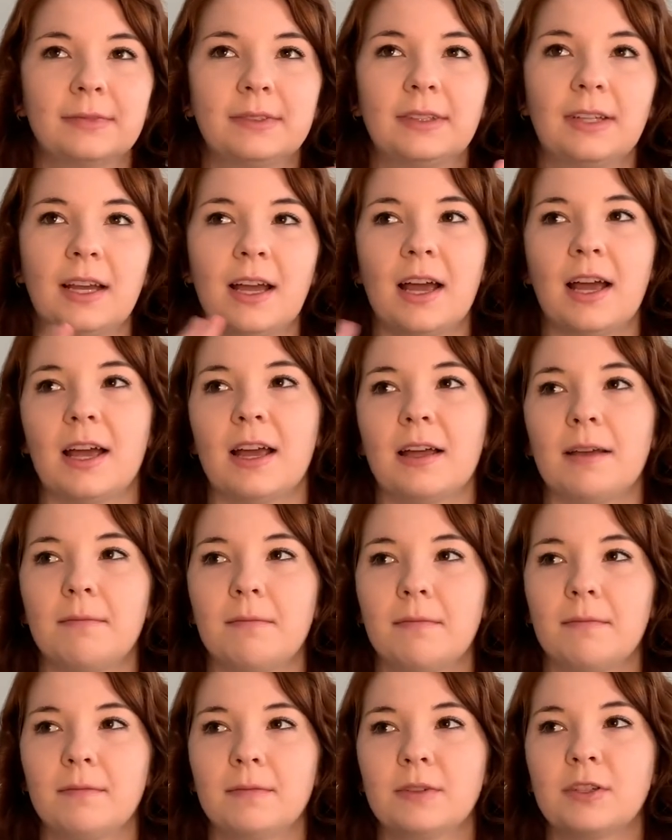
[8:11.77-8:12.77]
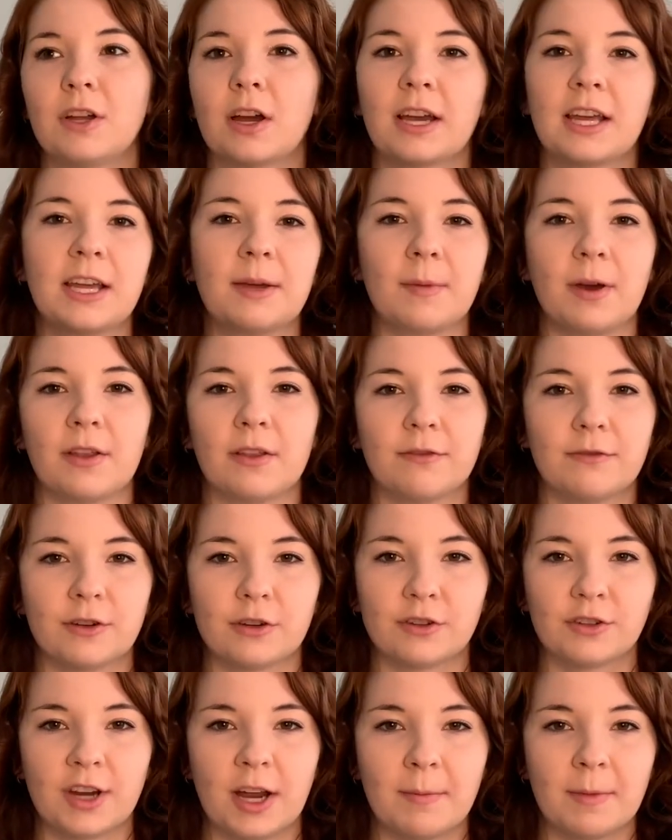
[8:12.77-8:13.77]
um, talking about the
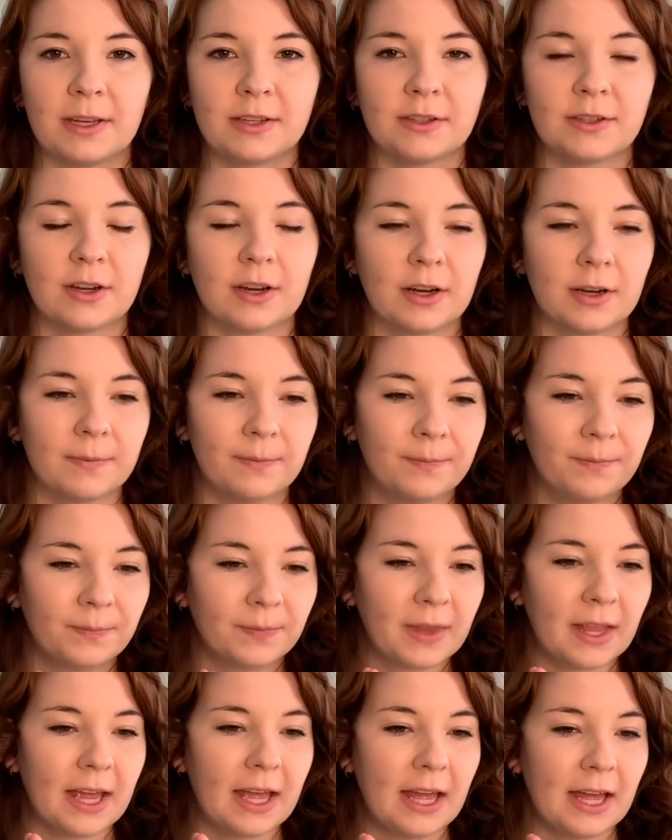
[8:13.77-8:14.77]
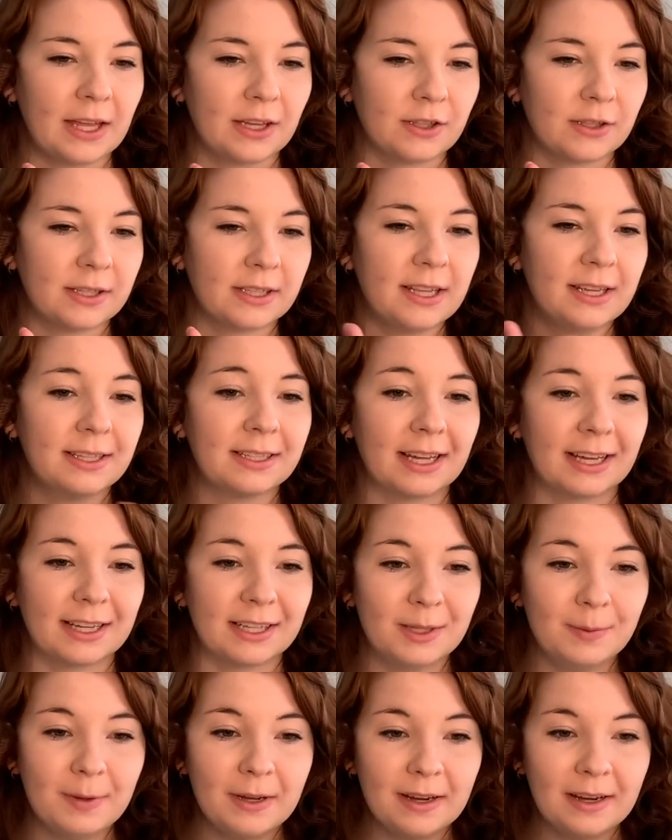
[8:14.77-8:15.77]
first trimester and just things I
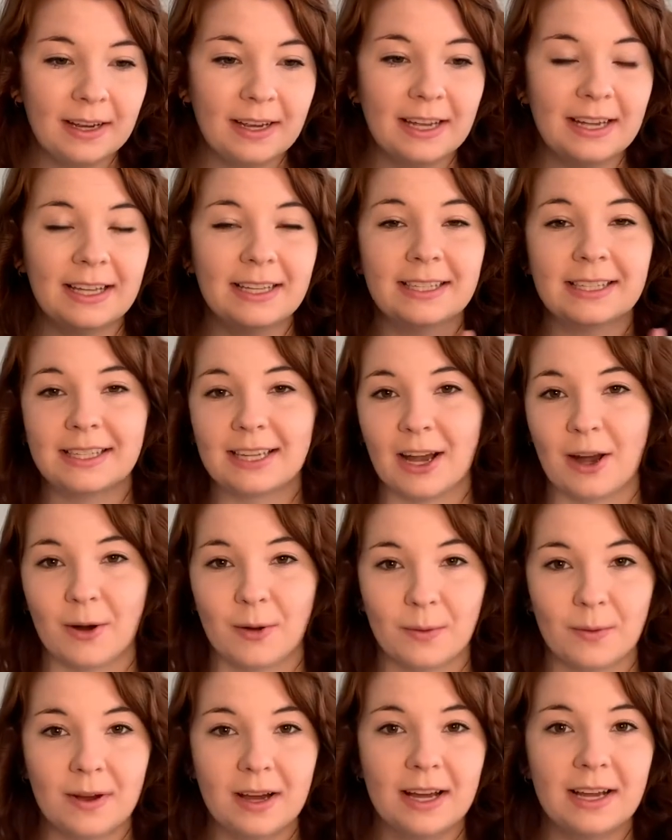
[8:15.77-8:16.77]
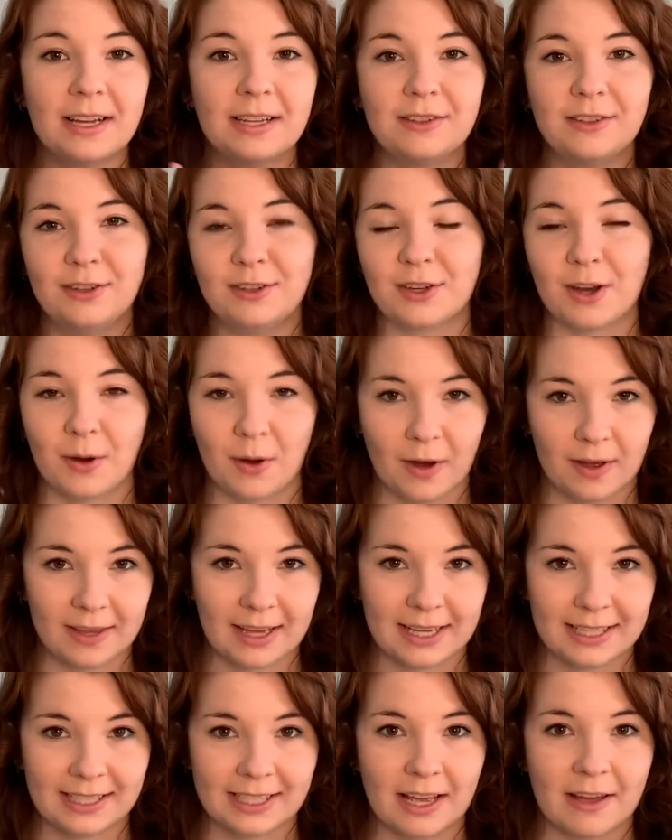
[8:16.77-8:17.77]
experienced, how it was, you know, all
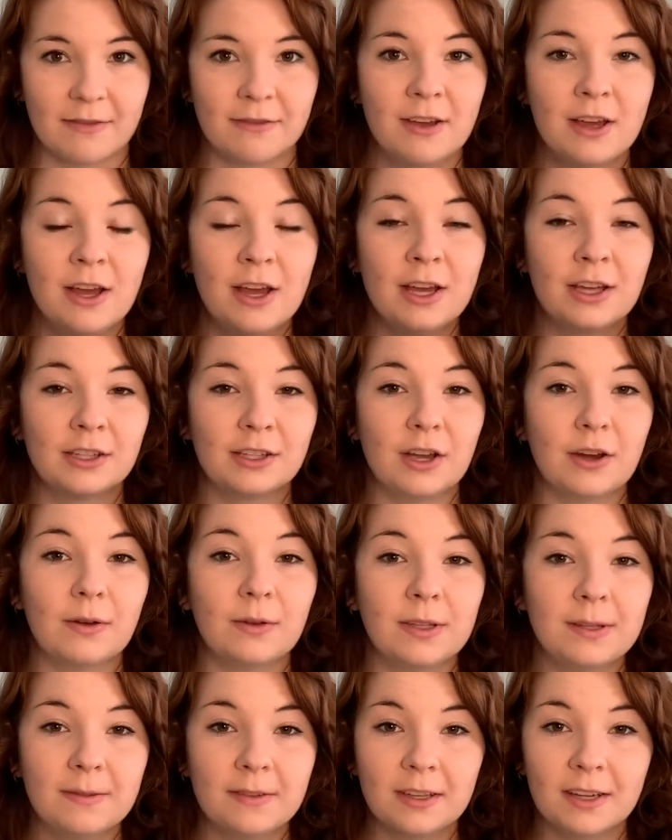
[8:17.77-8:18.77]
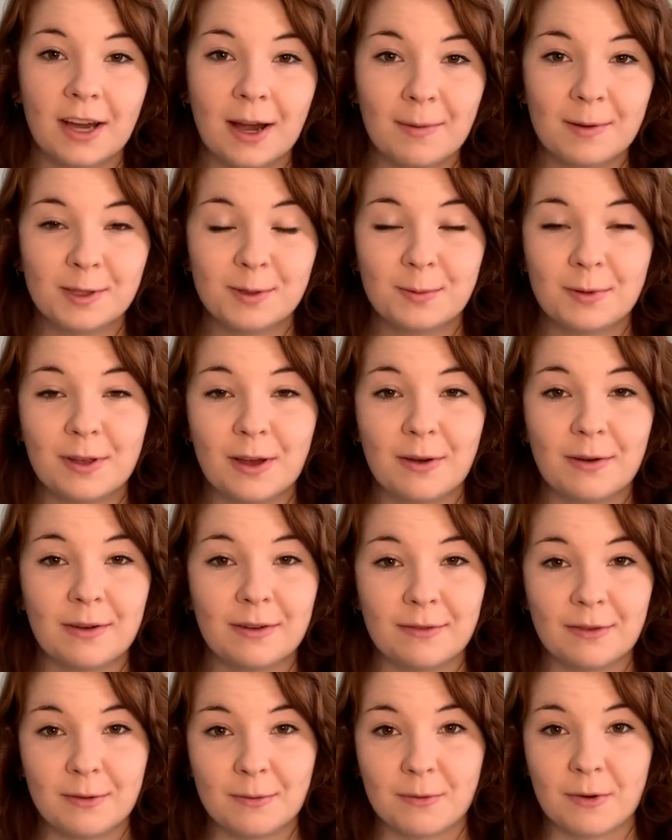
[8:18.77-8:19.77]
that stuff. So leave in the comments below
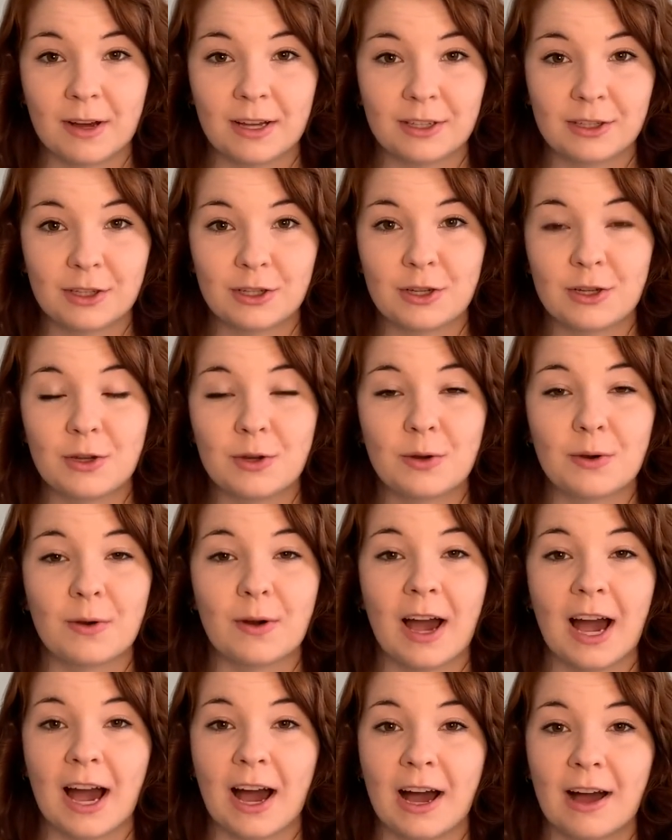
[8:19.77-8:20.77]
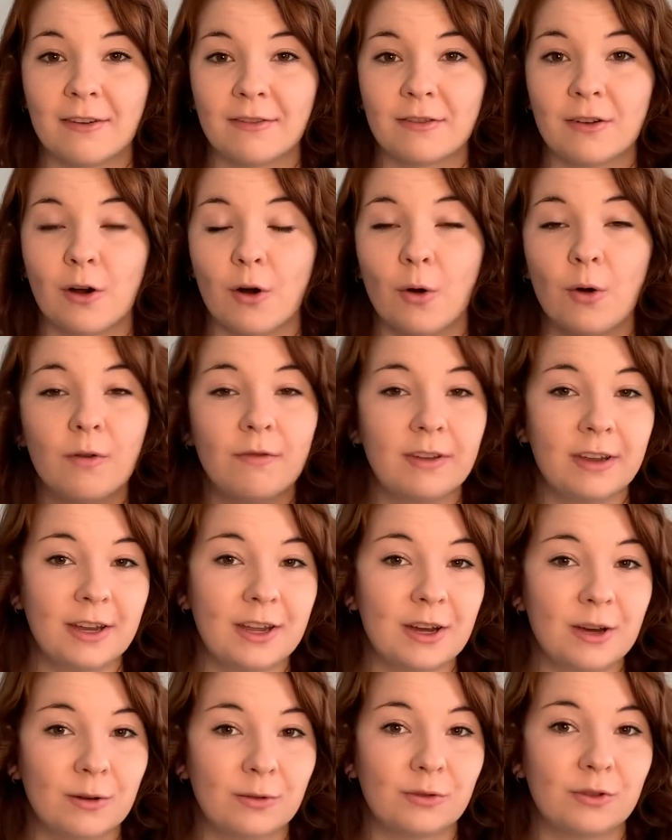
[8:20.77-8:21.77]
if you want to have a whole
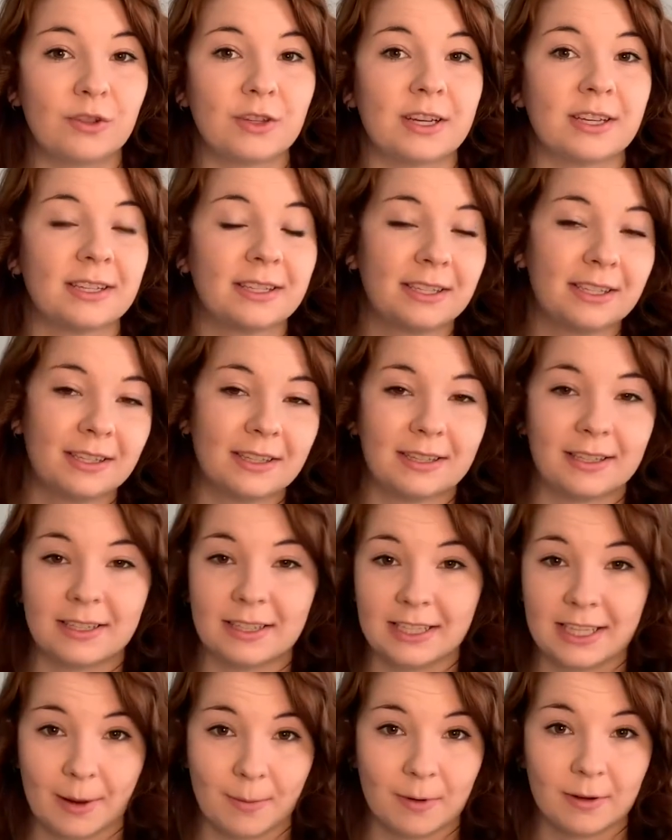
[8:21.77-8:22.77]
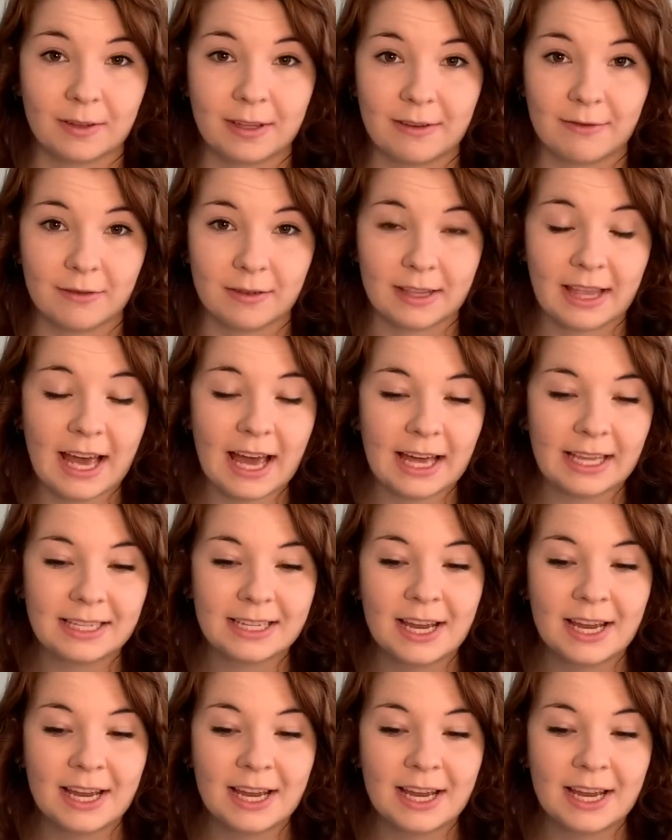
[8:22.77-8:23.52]
video just separately for that.